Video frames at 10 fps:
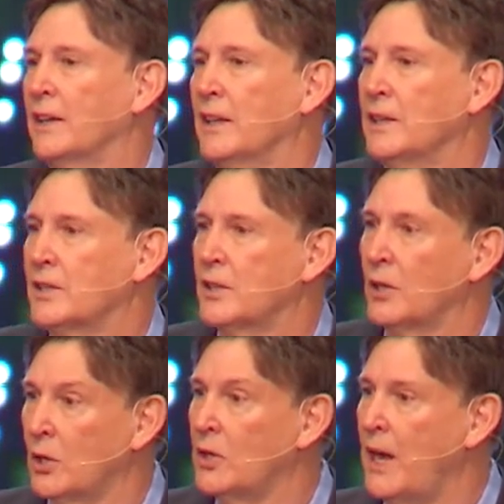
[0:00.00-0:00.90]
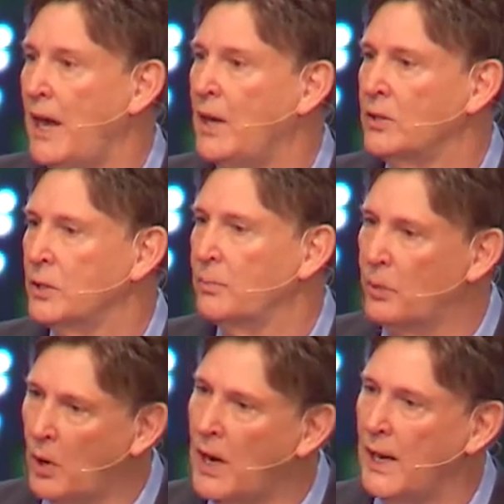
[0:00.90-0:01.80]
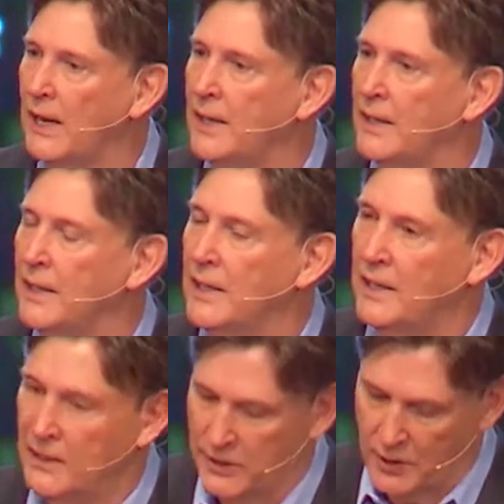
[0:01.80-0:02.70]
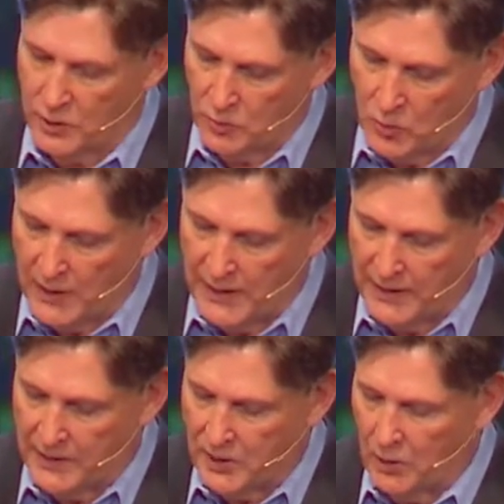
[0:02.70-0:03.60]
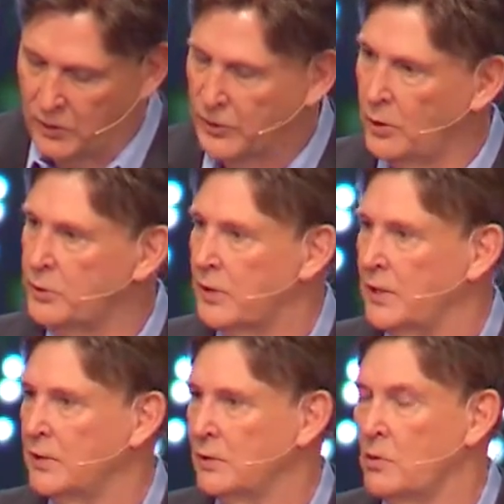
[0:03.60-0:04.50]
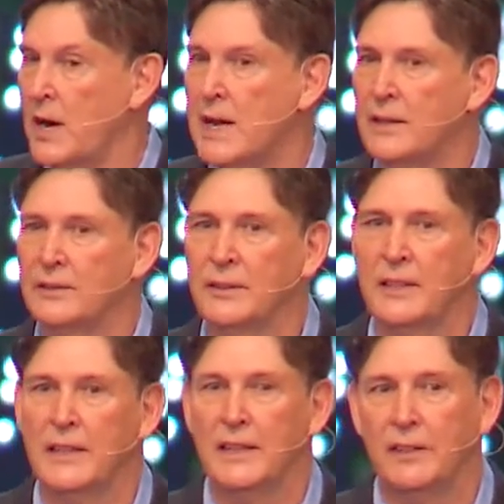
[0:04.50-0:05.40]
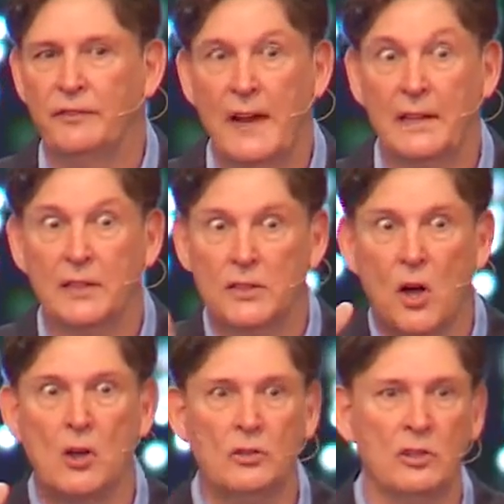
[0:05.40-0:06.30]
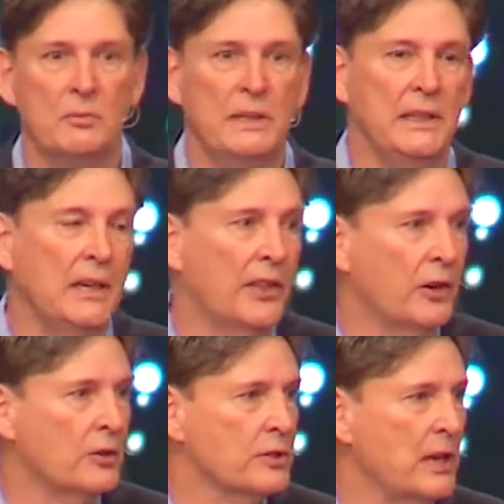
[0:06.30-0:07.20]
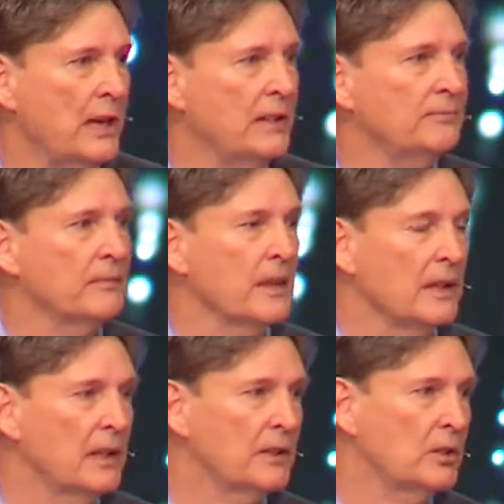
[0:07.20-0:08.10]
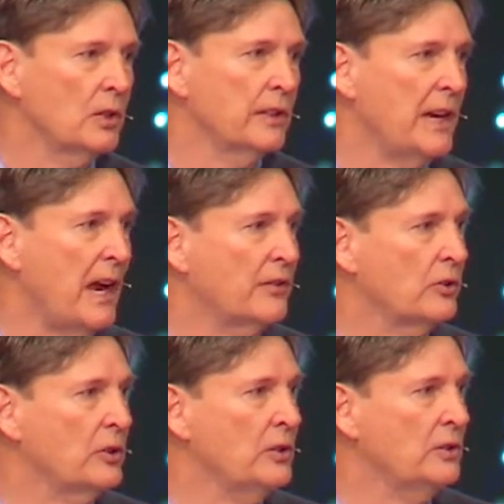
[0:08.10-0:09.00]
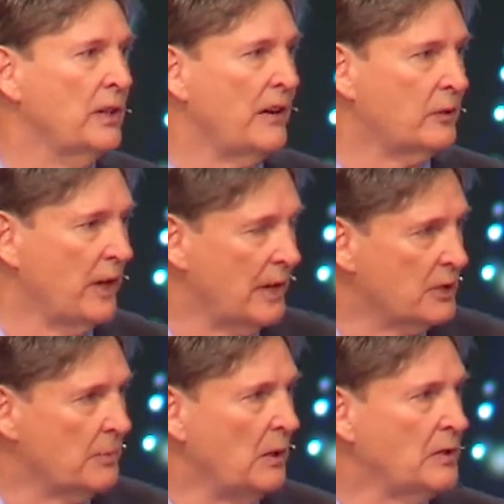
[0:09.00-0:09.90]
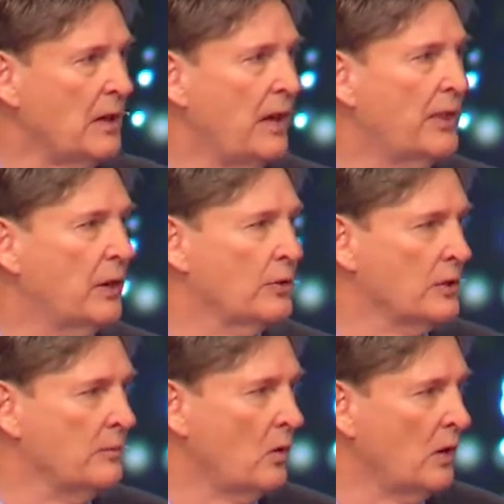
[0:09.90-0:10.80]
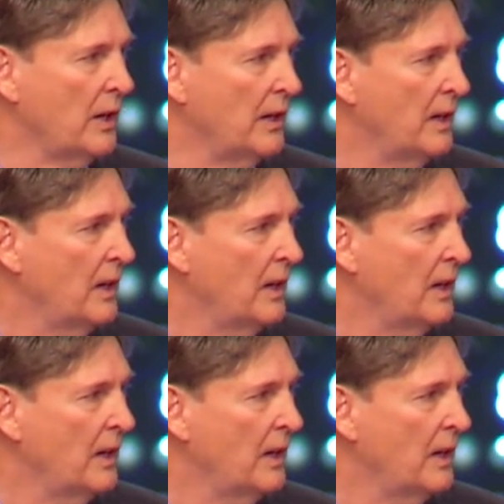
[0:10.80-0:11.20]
is to learn how to pray in such a way that turns those things around. In fact, it dawned on me again Thursday during the afternoon, after that experience I had Thursday morning,